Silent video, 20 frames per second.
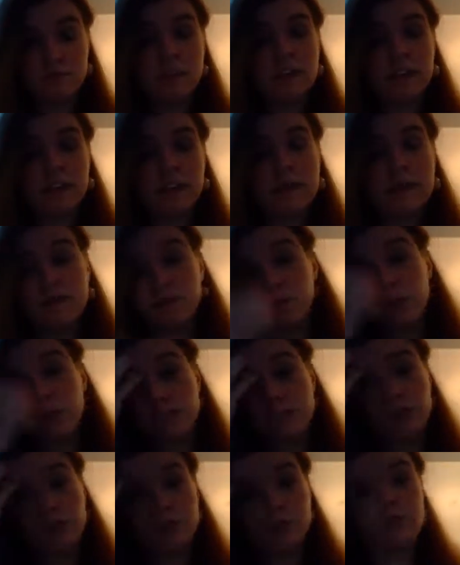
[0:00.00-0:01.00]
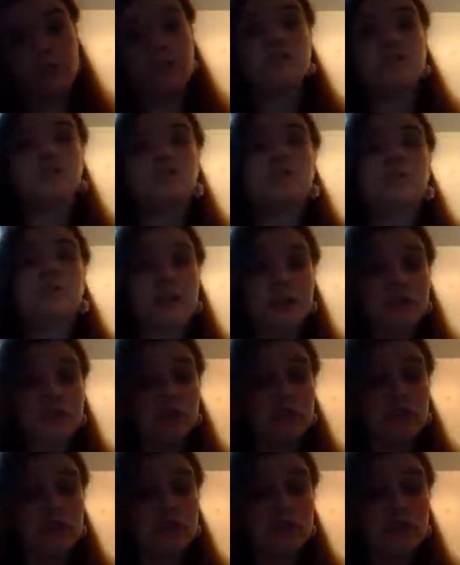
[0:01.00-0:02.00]
And that was what he told me. He just said, make
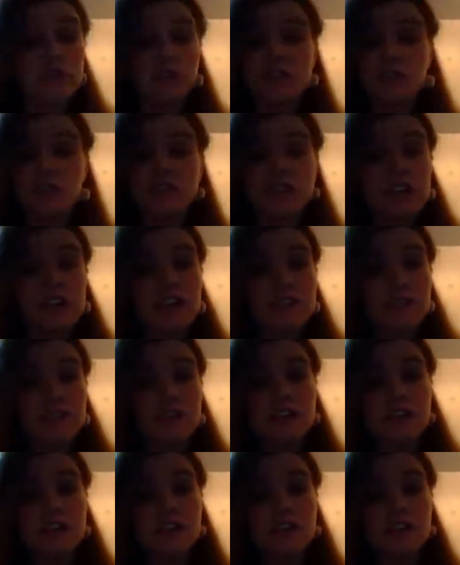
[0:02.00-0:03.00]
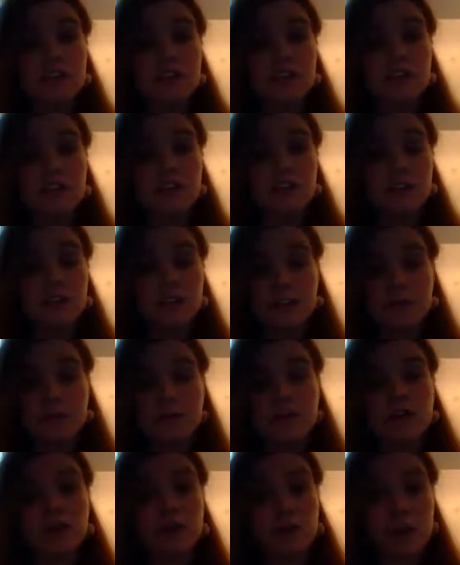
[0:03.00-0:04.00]
sure you check everything, your
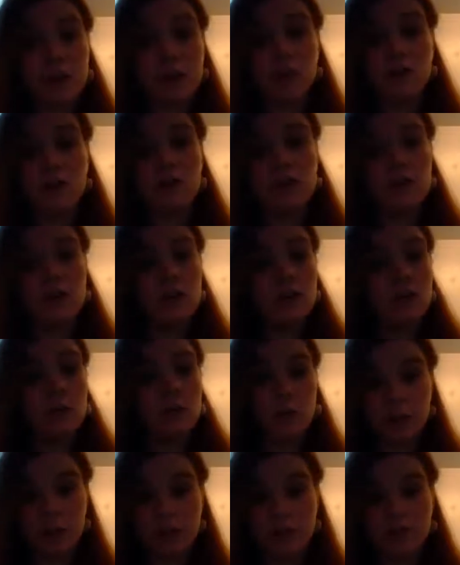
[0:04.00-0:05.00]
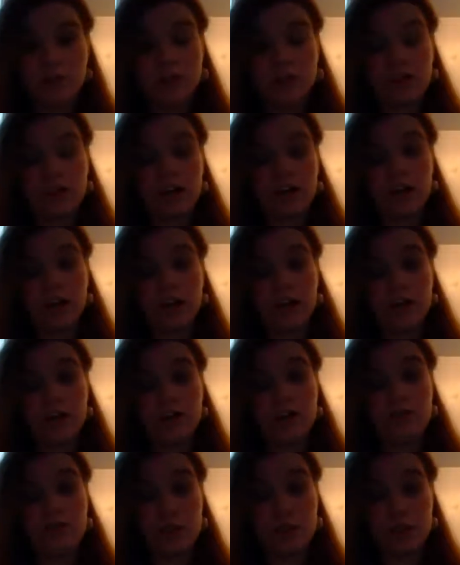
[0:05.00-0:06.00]
email, your mail, whatever. And
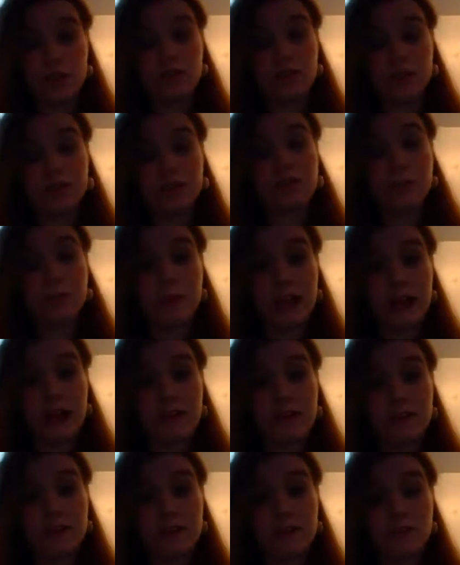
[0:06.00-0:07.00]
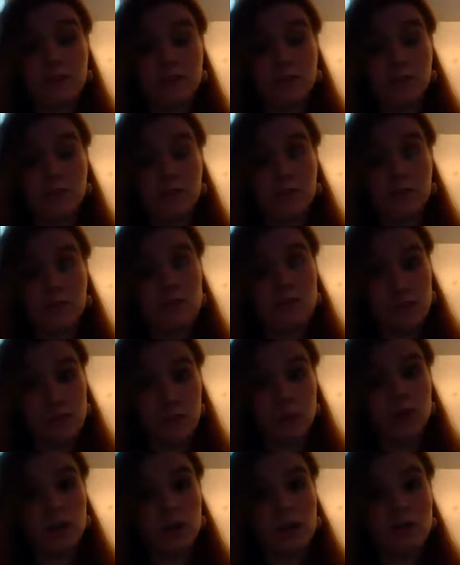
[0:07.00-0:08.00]
I feel like you'll hear back
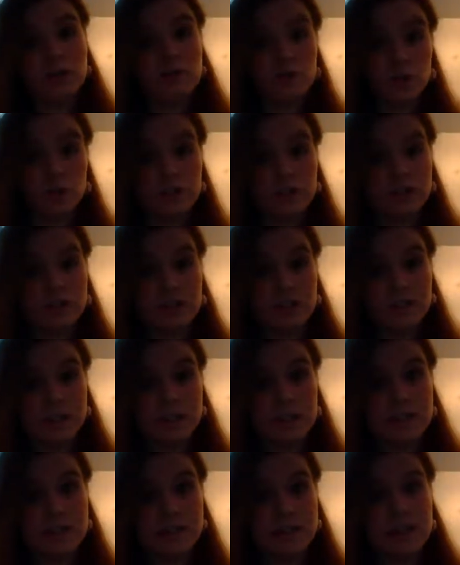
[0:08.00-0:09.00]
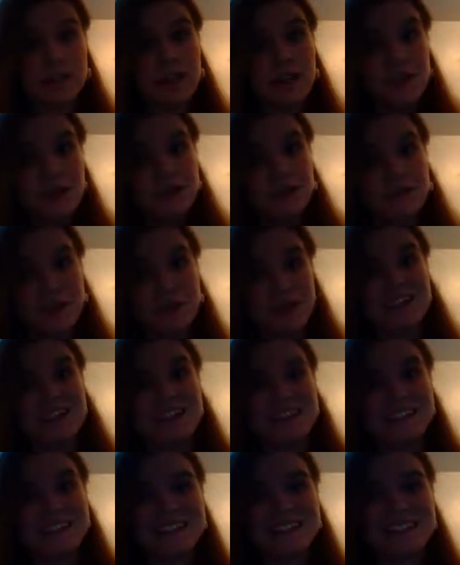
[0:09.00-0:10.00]
before 4 to 6 weeks. So
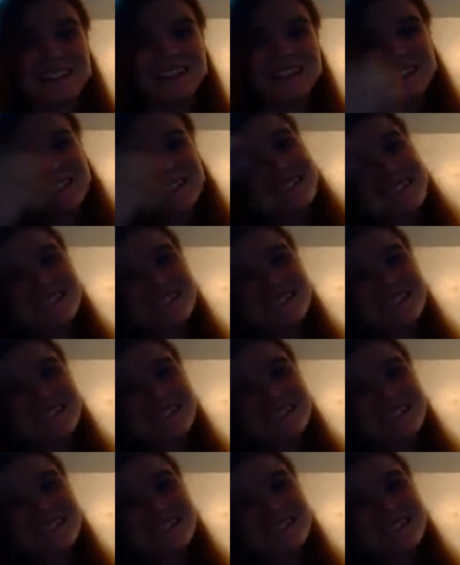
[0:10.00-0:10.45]
that's good.